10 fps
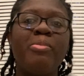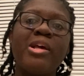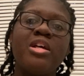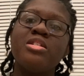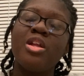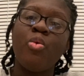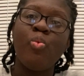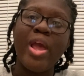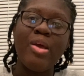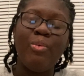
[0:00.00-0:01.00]
because their
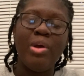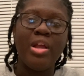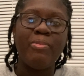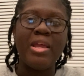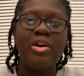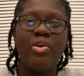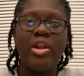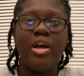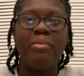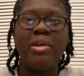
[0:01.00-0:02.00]
weight wouldn't be going up,